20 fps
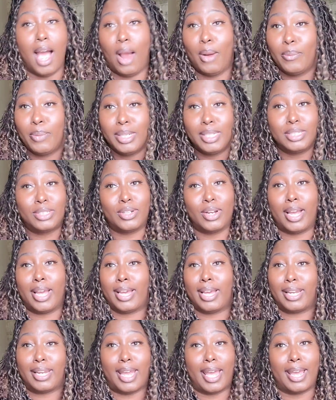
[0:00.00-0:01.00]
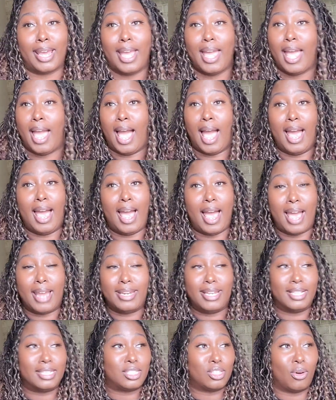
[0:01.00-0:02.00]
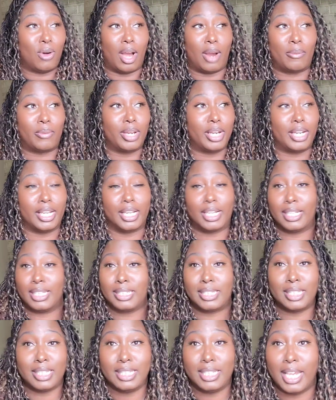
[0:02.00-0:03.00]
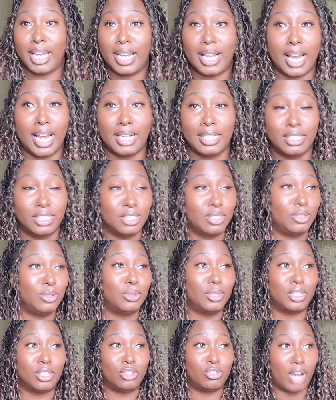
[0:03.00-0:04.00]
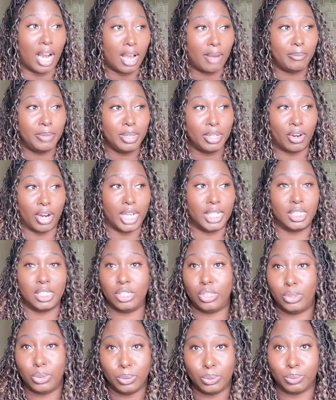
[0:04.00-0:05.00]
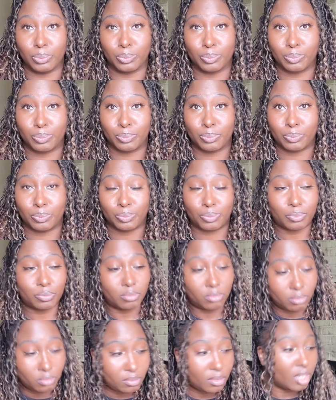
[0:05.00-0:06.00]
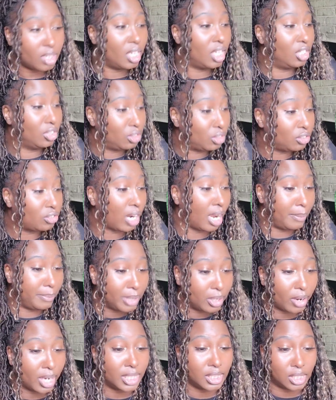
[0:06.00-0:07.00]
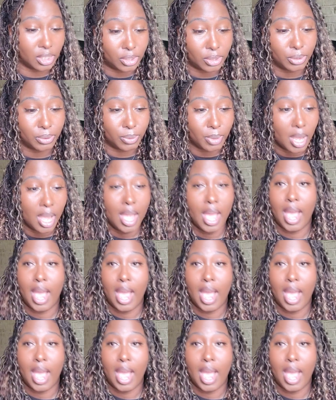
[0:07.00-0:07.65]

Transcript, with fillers: I'm really trying. Like I, I that's so ironic because that kind of shit used to drive me crazy too. It used to drive me crazy too,